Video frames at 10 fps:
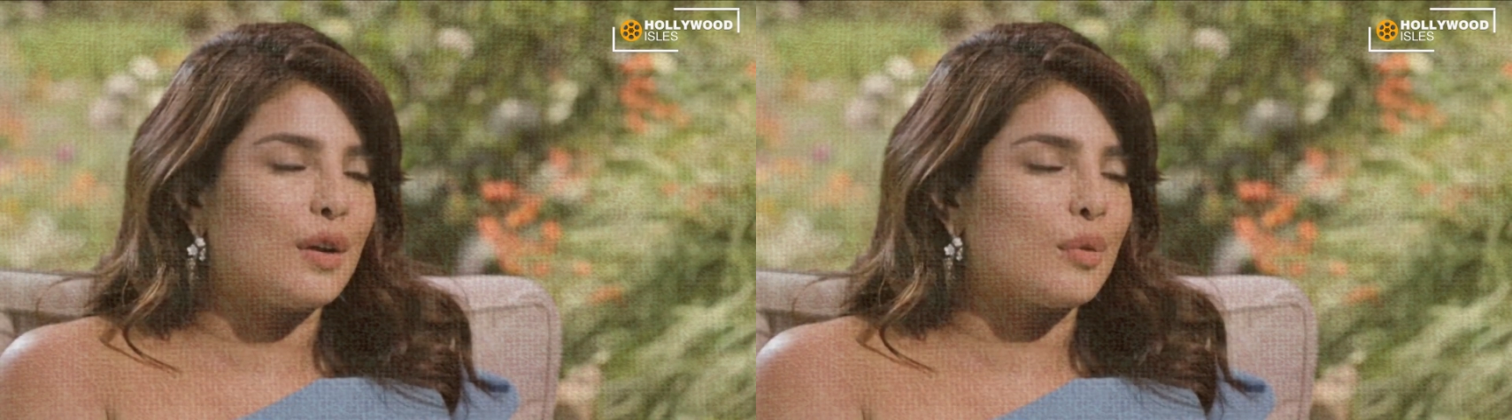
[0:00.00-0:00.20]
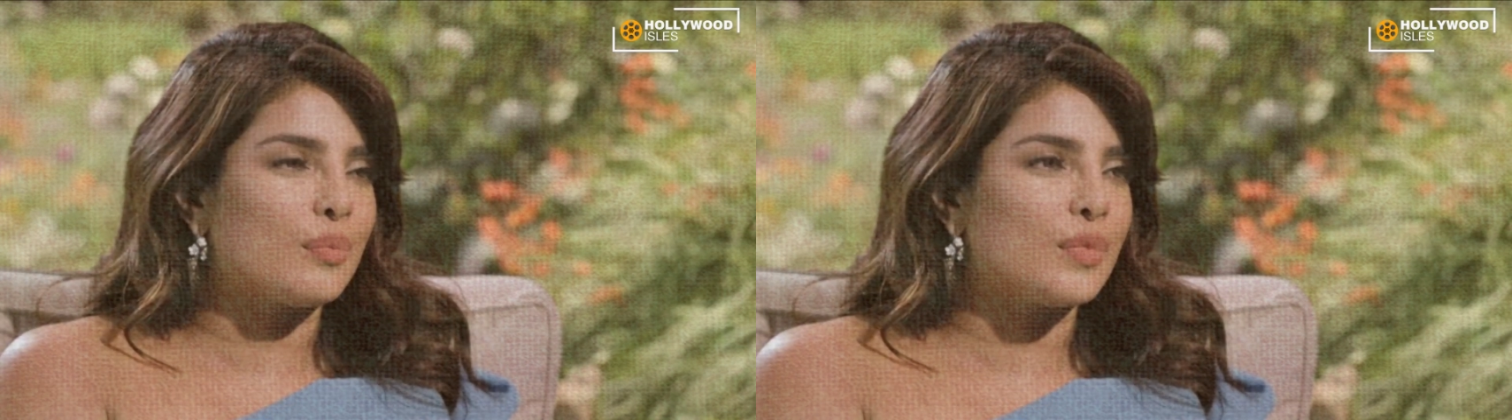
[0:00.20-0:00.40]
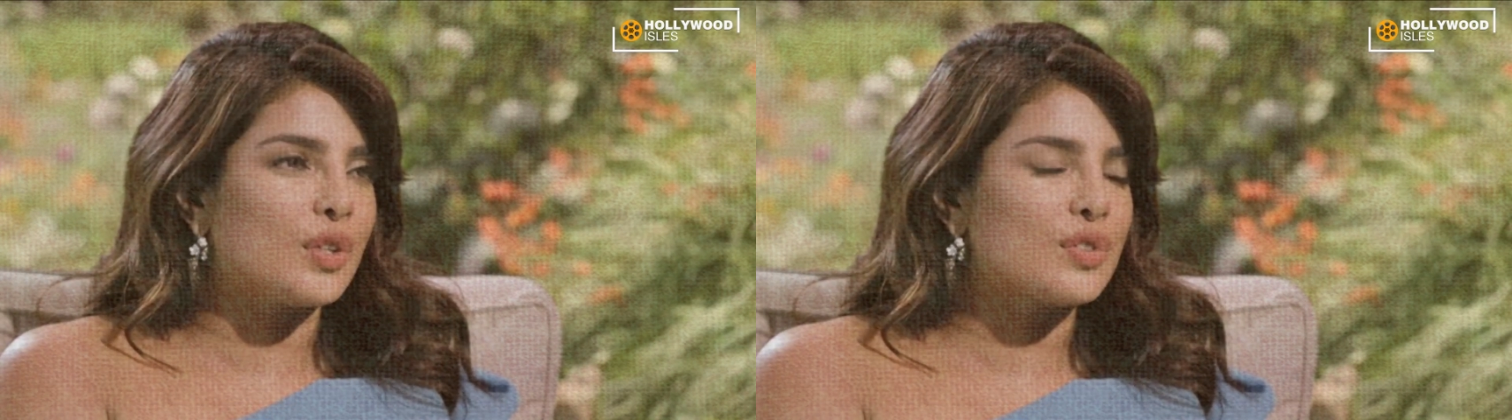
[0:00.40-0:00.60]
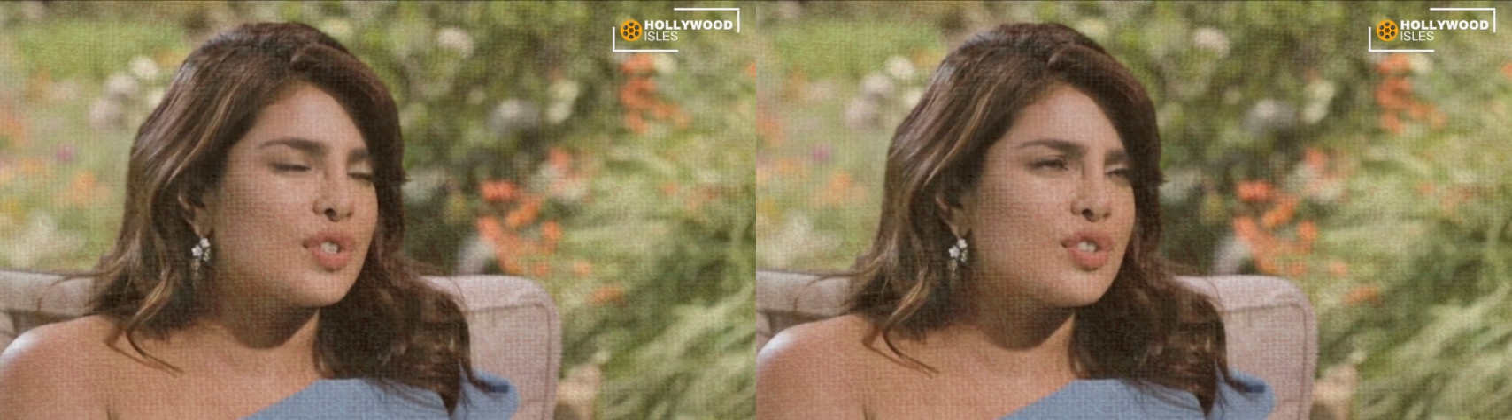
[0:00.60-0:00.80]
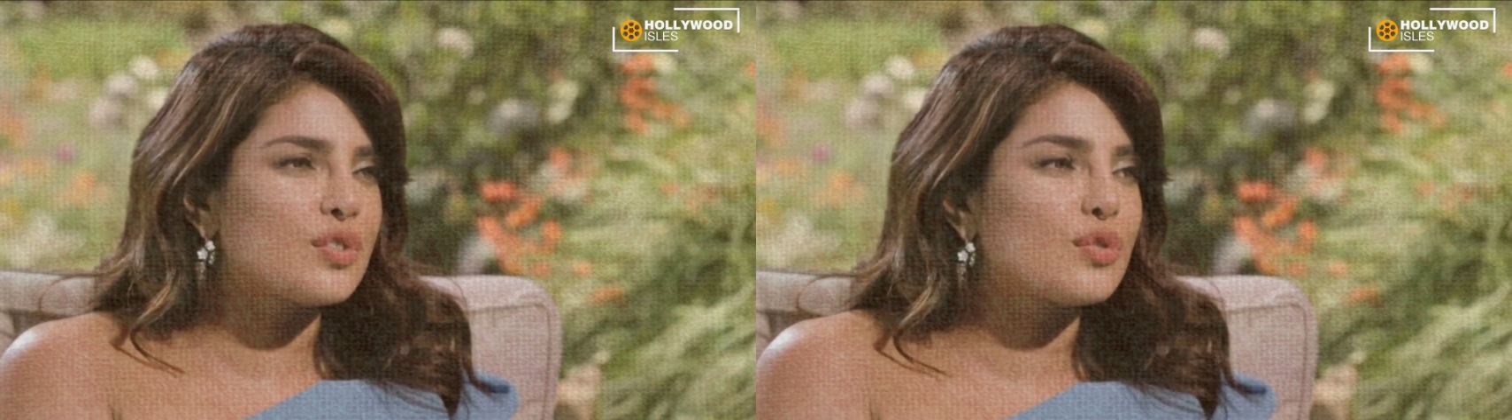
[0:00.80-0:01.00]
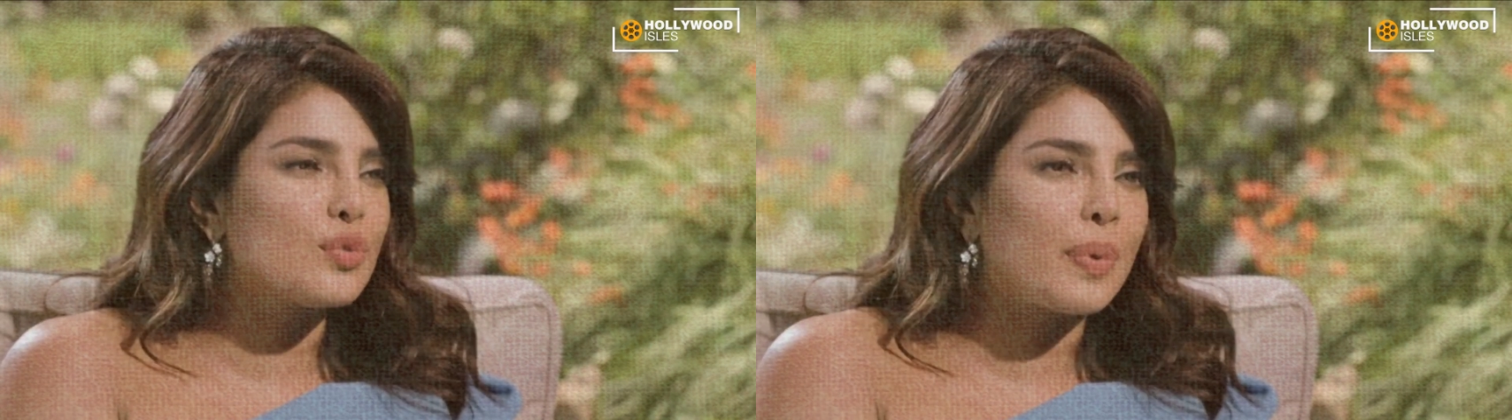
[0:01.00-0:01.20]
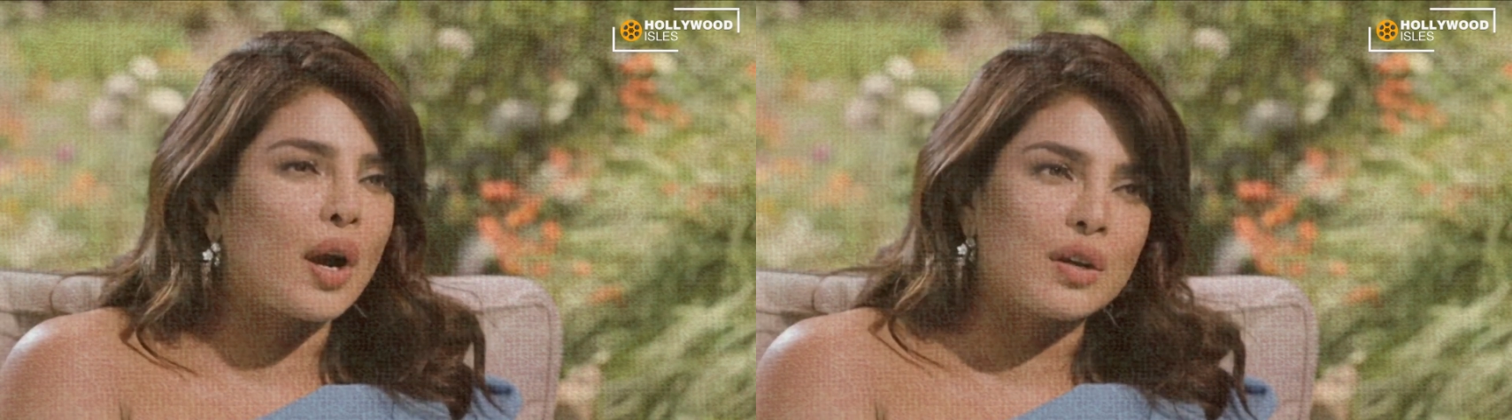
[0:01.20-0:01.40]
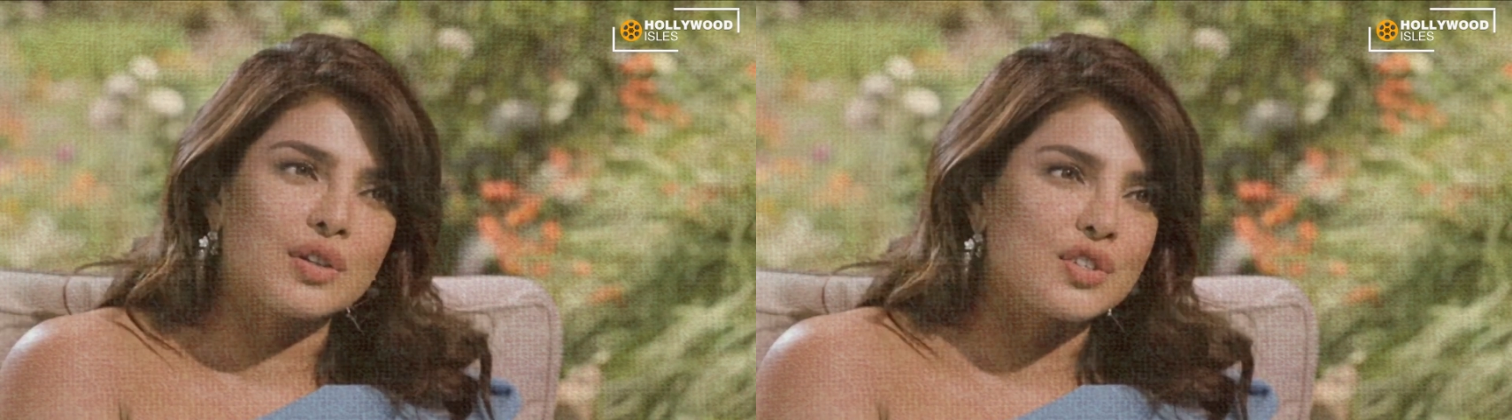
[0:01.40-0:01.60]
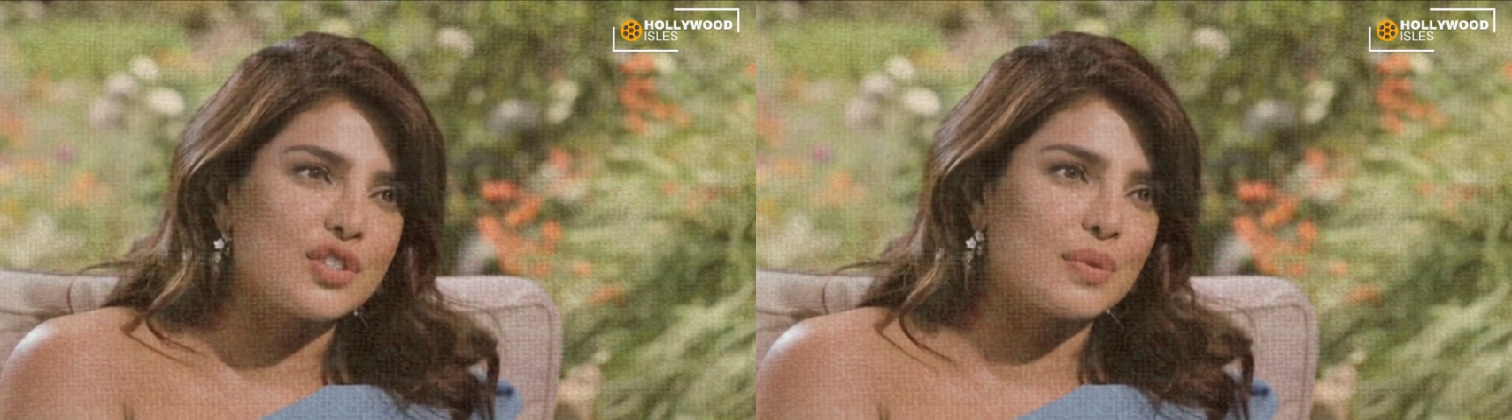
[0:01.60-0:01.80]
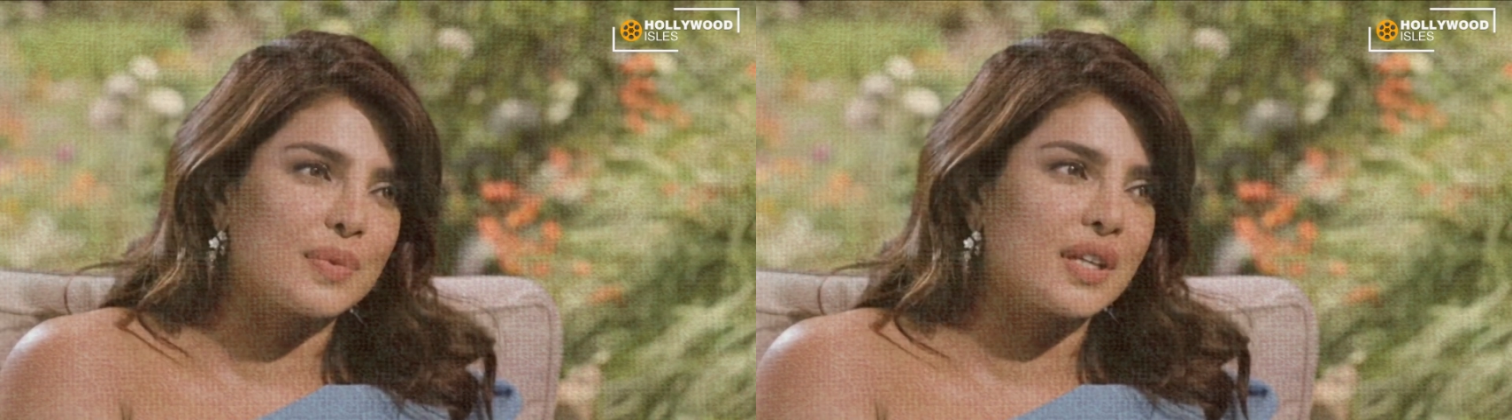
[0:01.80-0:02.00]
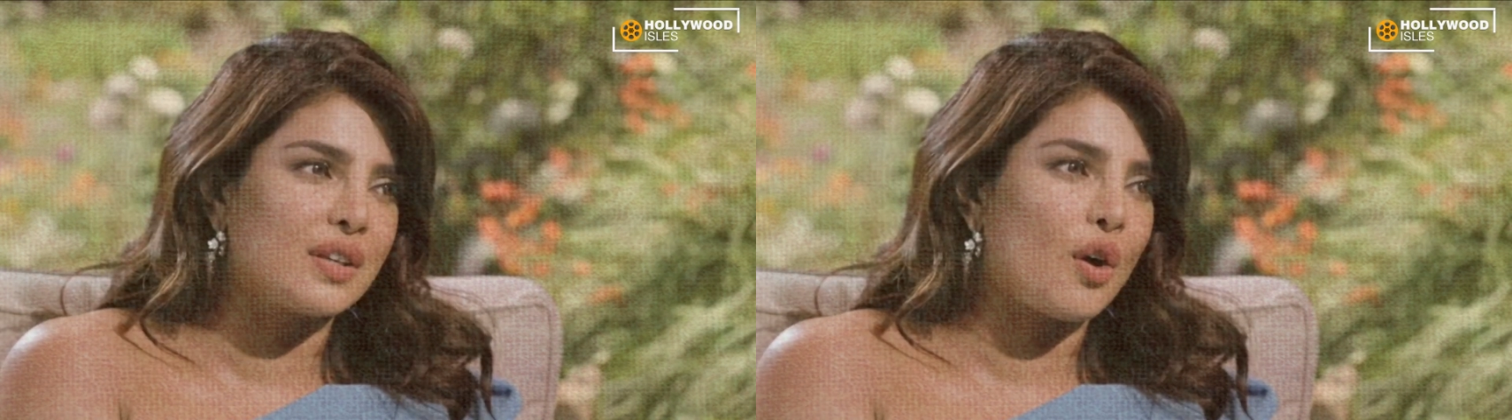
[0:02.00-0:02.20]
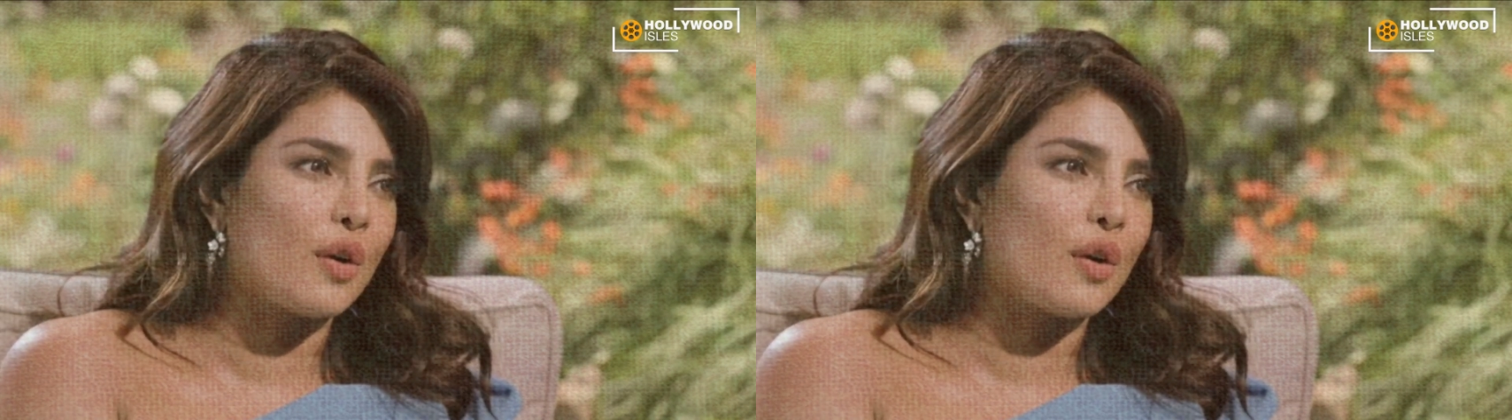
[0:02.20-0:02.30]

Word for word: um, you know, such a true partnership that